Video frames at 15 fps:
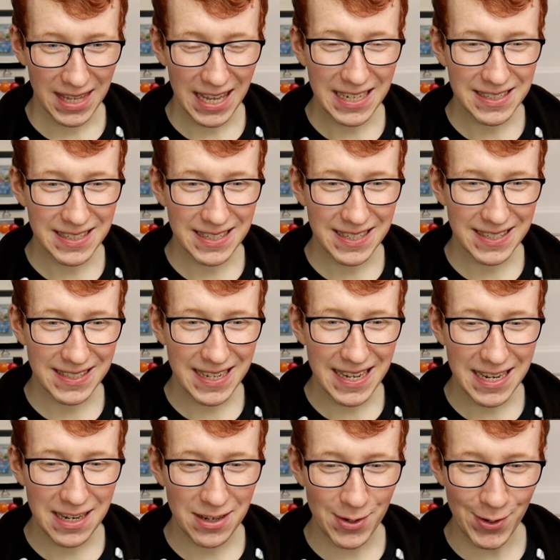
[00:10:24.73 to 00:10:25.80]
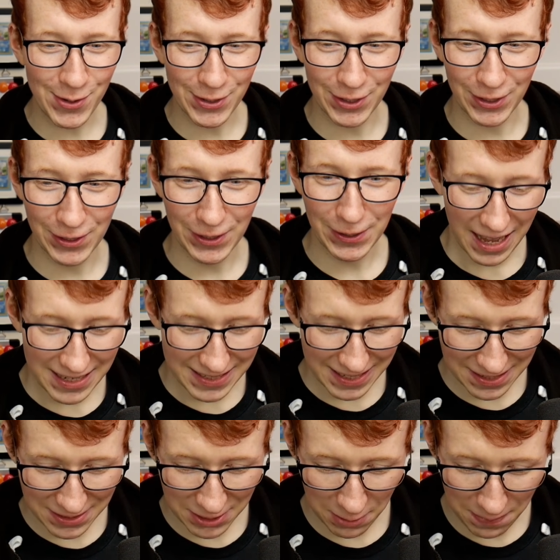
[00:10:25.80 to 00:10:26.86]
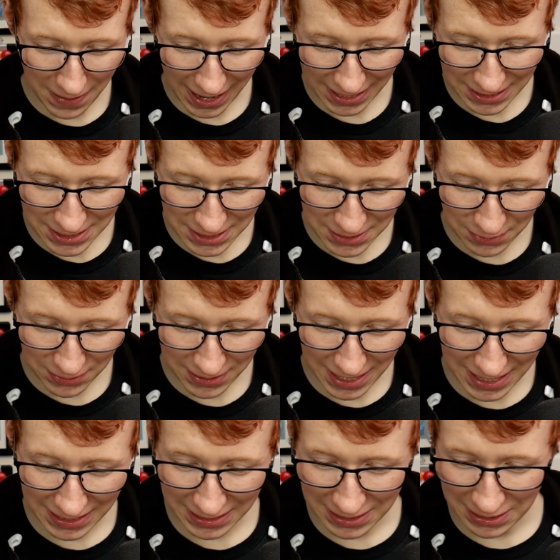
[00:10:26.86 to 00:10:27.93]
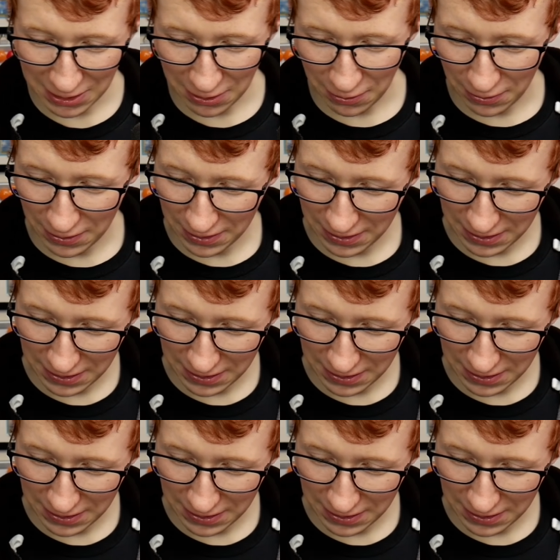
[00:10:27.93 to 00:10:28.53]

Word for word: It's a cinnamon noodle. I sent two packages. Well, thank you.